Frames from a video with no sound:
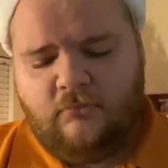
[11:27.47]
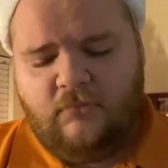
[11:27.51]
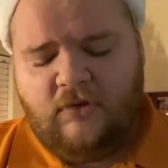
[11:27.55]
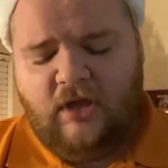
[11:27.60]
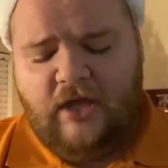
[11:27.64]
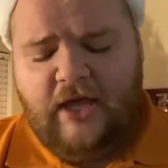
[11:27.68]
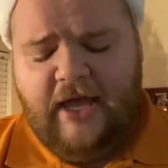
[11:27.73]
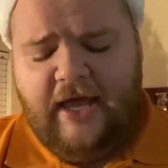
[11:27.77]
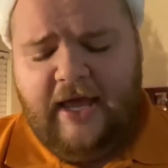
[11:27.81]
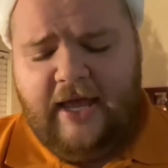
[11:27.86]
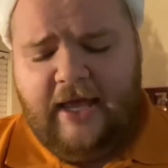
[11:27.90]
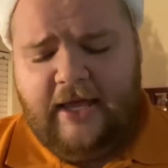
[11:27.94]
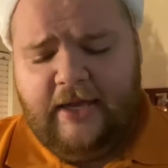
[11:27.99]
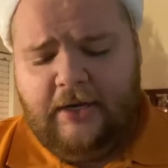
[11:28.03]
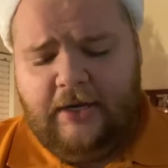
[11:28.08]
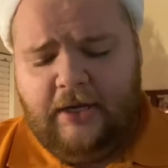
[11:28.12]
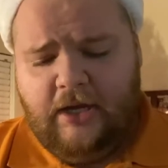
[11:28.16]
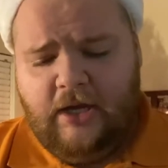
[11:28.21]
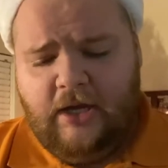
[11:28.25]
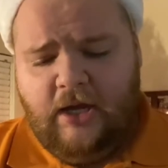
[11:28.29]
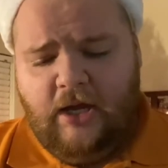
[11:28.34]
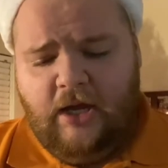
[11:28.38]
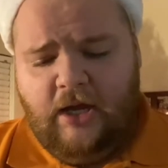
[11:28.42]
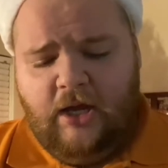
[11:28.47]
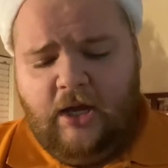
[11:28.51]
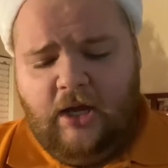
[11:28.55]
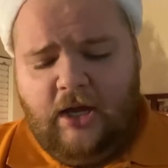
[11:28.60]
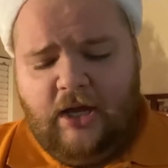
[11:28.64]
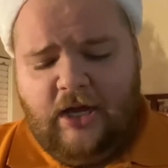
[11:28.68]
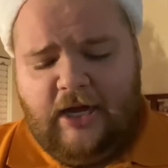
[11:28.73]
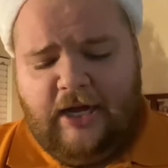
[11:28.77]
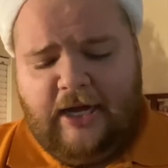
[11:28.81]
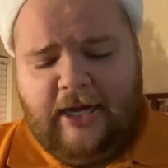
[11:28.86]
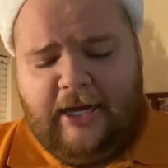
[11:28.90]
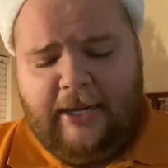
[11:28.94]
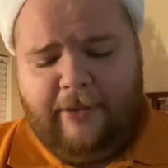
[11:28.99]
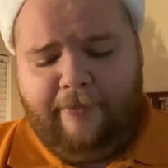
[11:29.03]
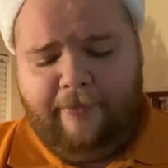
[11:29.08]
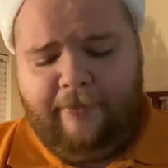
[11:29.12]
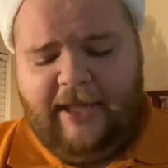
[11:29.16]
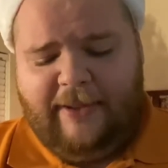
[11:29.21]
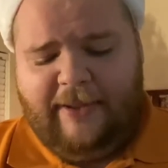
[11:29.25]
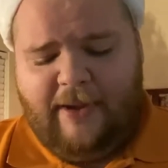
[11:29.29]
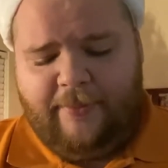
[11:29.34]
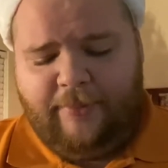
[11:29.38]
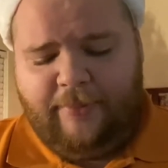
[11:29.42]
And uh,
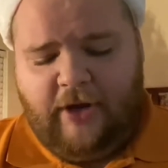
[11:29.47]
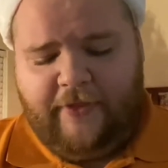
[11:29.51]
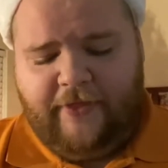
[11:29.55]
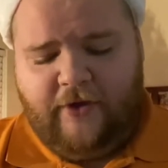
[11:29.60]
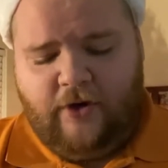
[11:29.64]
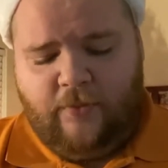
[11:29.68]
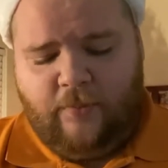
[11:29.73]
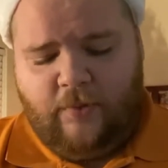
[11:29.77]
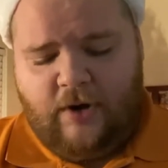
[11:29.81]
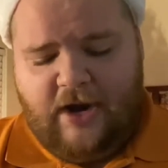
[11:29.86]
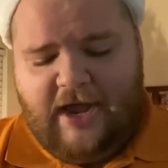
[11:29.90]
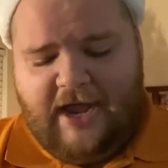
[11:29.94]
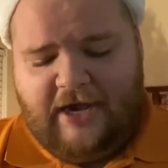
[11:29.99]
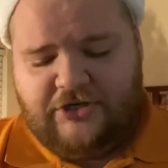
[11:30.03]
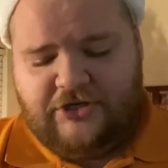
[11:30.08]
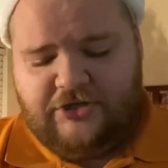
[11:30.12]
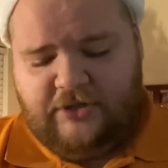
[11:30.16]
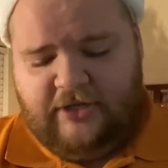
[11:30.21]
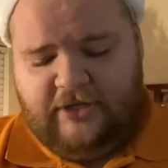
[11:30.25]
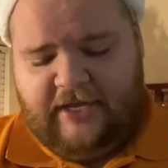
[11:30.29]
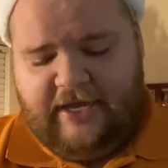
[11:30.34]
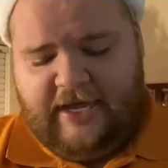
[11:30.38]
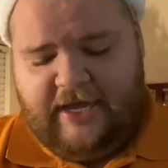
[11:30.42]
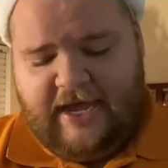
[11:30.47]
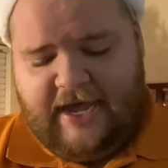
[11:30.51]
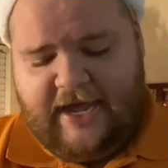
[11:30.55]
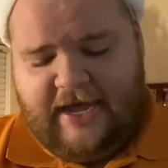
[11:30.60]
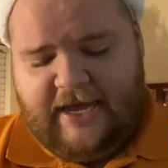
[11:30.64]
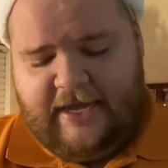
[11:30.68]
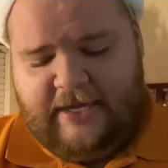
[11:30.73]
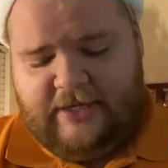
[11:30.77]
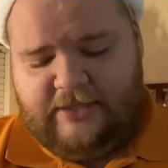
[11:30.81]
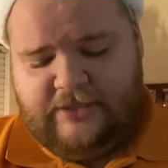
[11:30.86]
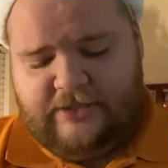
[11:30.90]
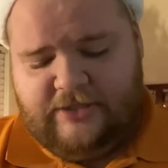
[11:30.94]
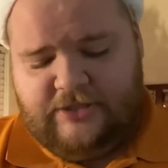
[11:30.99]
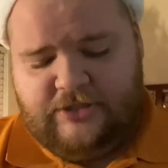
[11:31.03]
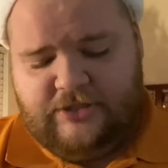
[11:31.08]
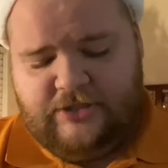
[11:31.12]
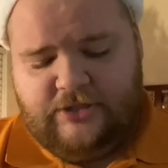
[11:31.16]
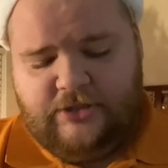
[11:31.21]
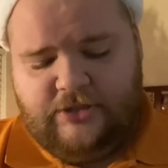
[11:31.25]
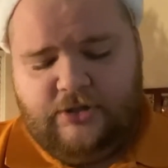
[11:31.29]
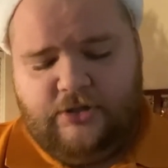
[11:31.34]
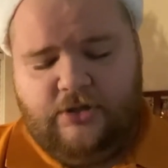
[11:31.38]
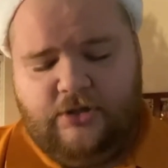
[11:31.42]
me and my brother were actually
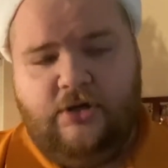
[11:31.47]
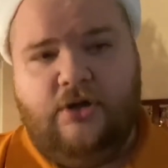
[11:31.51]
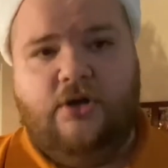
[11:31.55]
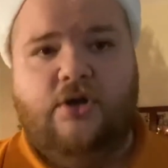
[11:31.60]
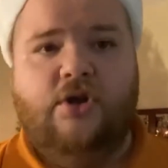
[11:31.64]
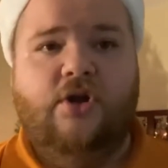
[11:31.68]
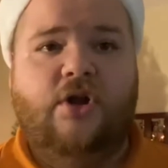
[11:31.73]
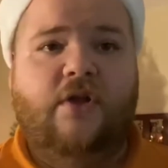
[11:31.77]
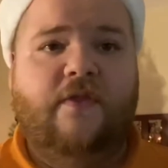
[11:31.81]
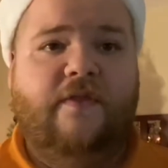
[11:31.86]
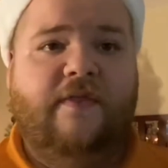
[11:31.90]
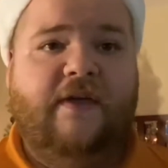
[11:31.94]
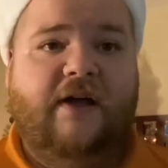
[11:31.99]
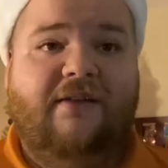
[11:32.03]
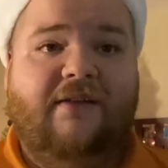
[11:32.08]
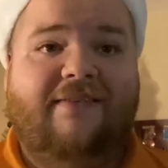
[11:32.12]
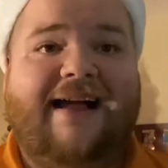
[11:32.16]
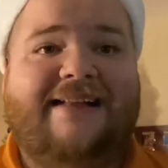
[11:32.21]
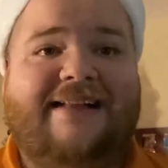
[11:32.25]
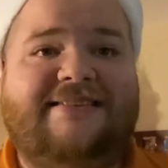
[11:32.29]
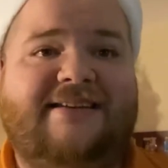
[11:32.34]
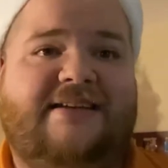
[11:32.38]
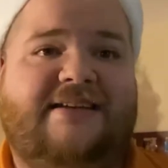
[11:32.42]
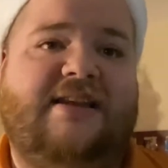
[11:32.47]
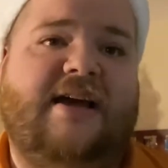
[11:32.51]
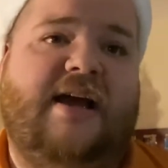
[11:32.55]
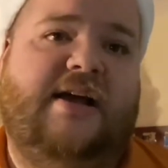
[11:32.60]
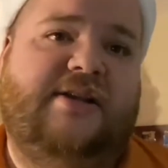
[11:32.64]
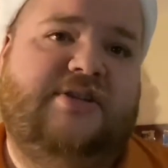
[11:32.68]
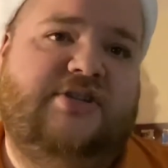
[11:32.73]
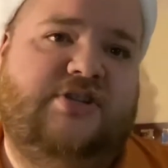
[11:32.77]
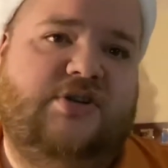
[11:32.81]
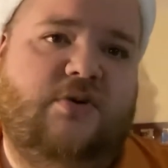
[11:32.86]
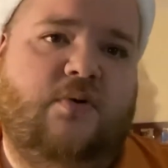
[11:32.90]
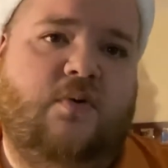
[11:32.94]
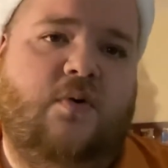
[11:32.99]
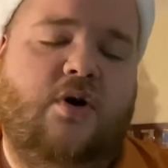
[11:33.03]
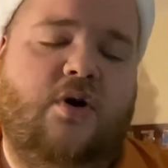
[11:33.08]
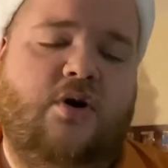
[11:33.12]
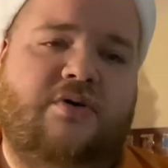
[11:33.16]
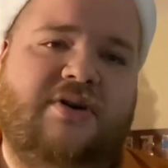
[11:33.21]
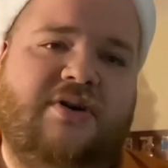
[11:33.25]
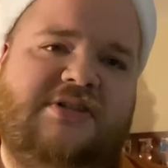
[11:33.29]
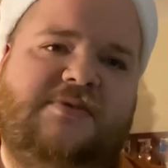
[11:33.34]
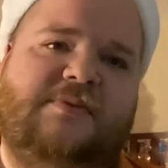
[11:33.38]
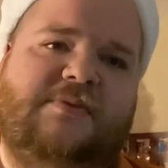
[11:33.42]
at the Galactic Night. So on
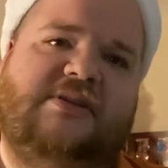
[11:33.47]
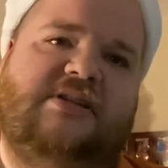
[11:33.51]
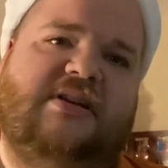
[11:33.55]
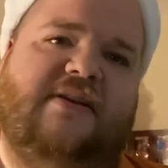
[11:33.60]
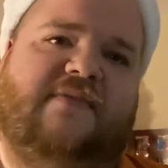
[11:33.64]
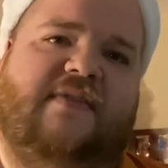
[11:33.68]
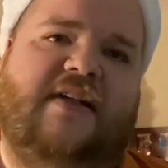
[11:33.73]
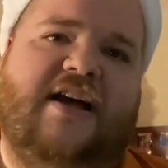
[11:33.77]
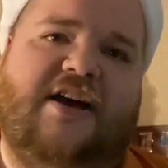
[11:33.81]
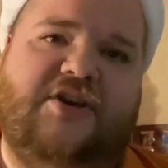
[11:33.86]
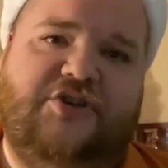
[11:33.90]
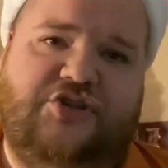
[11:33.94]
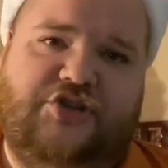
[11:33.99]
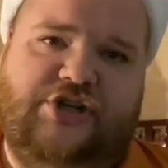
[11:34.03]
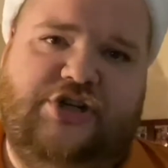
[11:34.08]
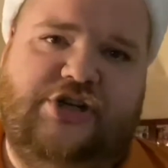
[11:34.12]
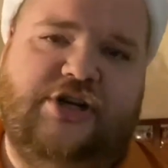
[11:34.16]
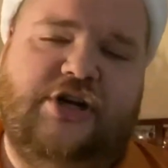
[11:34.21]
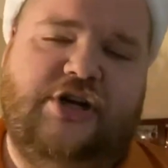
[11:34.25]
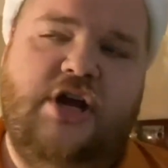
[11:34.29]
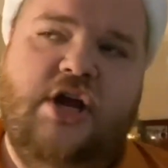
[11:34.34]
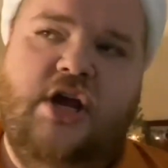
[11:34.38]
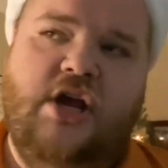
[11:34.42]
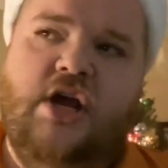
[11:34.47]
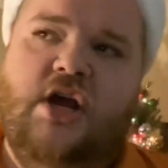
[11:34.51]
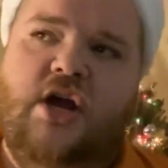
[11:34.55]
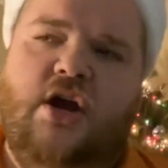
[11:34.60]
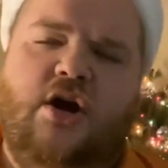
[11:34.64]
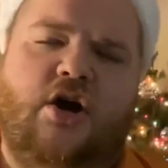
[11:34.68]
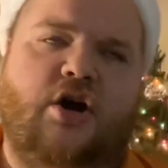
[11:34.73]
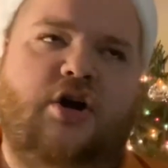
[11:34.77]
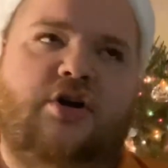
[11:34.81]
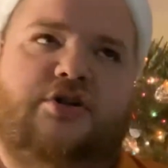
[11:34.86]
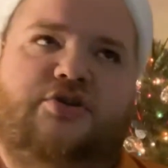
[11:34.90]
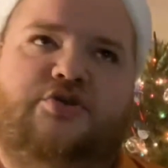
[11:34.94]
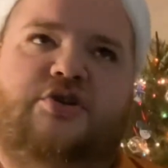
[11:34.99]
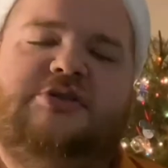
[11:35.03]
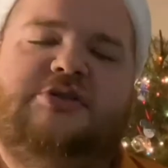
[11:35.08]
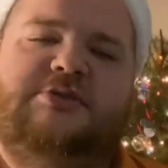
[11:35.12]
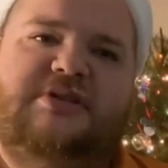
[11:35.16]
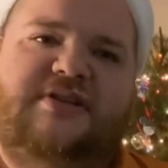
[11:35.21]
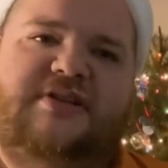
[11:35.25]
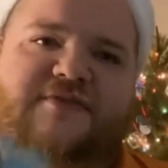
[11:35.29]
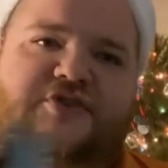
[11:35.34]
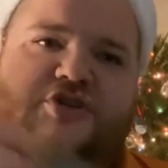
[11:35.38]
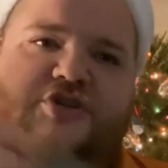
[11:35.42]
Christmas of last year, or
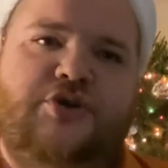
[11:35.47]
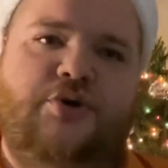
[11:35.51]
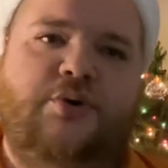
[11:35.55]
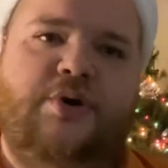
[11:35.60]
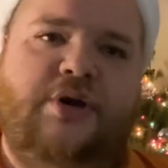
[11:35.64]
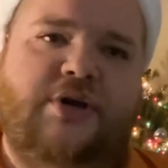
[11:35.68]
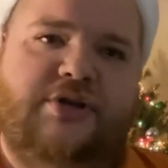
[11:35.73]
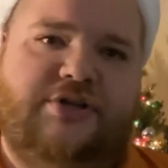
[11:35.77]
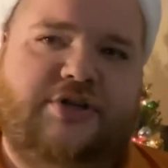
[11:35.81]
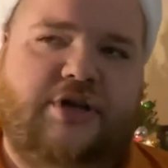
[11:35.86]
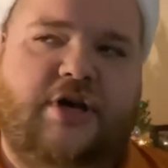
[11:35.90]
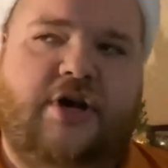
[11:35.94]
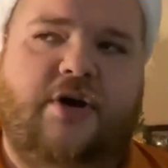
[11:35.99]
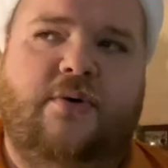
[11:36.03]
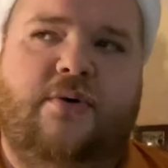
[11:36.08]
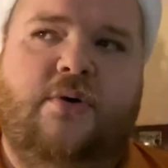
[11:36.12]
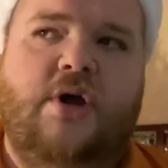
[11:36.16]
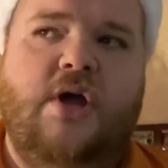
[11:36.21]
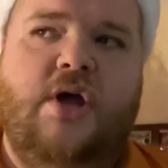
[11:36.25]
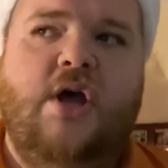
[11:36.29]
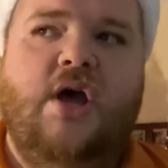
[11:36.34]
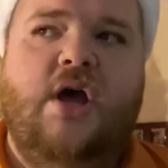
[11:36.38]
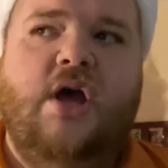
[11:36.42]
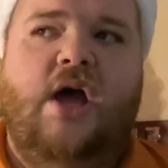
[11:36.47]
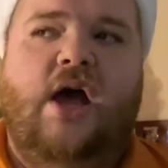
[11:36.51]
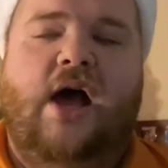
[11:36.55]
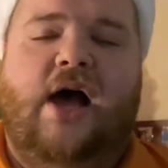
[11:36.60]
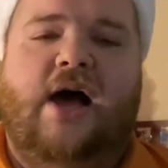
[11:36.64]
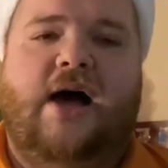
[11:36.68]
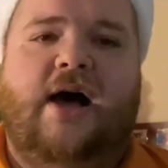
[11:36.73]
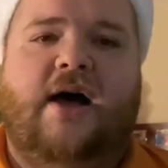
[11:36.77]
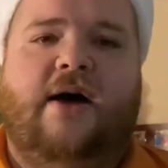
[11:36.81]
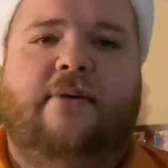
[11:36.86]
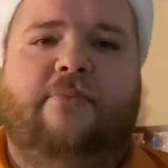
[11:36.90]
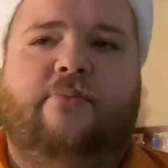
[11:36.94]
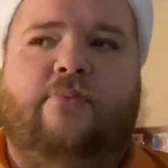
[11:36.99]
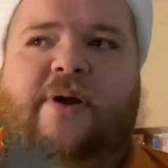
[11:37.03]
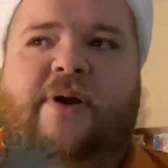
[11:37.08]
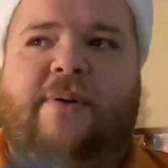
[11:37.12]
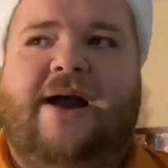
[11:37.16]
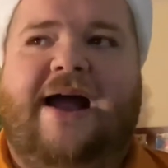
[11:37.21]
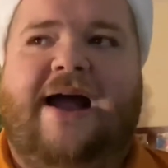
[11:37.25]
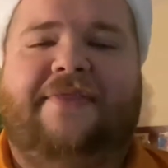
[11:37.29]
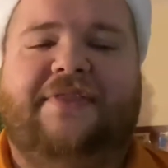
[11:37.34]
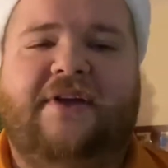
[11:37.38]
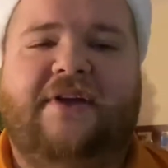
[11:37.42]
Christmas of two years ago, um, we
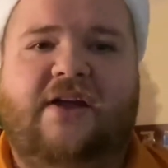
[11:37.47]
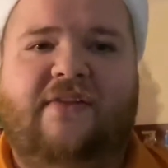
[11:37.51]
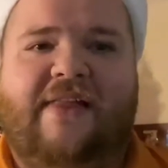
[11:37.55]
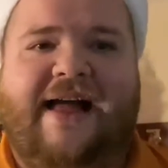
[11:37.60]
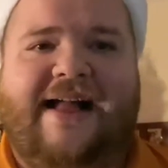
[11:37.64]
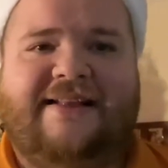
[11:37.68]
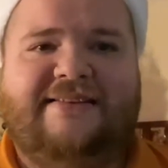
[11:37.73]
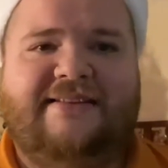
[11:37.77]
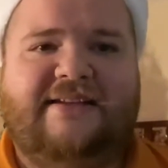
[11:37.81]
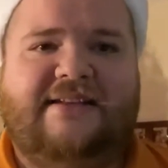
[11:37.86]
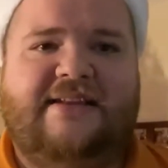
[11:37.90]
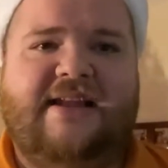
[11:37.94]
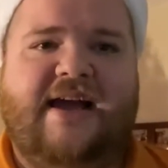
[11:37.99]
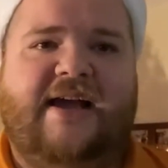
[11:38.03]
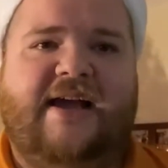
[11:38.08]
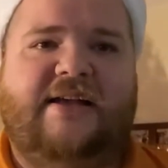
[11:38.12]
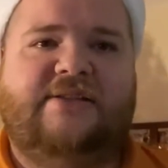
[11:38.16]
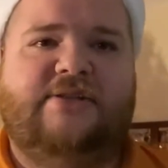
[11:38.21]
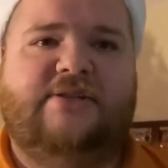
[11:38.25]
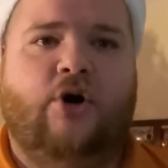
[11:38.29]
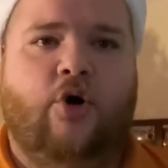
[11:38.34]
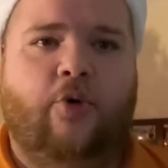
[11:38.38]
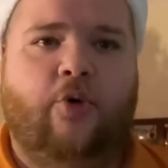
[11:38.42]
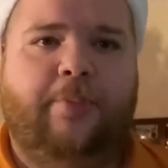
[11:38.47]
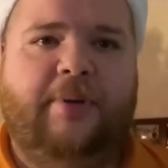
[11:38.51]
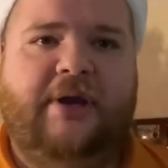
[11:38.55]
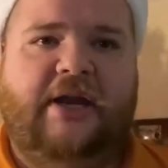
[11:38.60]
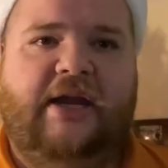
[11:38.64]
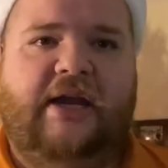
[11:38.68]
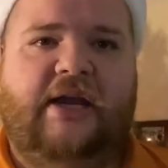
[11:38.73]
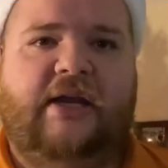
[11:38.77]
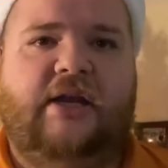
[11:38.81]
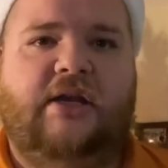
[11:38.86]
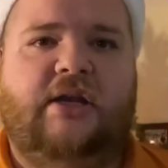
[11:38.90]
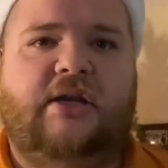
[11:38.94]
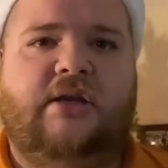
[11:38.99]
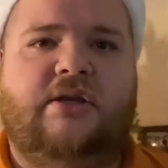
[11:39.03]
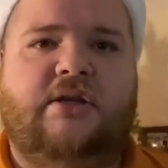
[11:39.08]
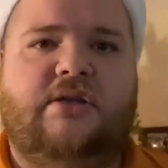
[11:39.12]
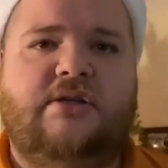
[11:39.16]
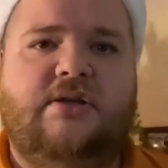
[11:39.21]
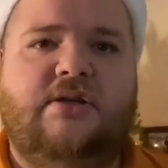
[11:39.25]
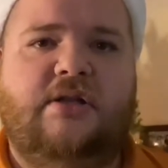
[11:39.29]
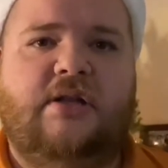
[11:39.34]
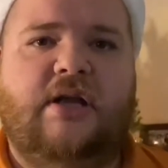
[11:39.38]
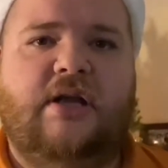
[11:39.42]
were at the Galactic Nights opening
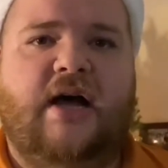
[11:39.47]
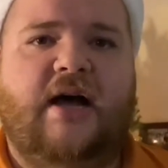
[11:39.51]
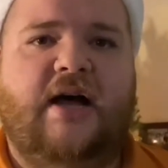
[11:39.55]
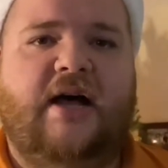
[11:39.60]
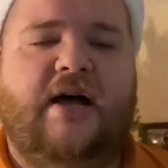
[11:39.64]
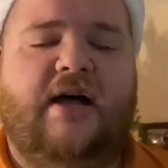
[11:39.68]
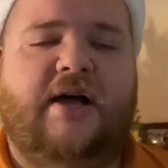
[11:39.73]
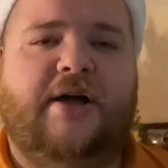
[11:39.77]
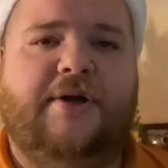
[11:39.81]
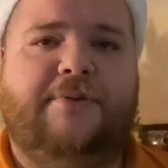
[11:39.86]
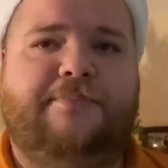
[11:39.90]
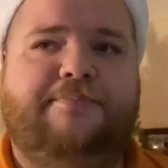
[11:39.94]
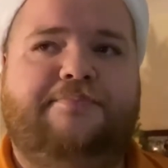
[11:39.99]
uh,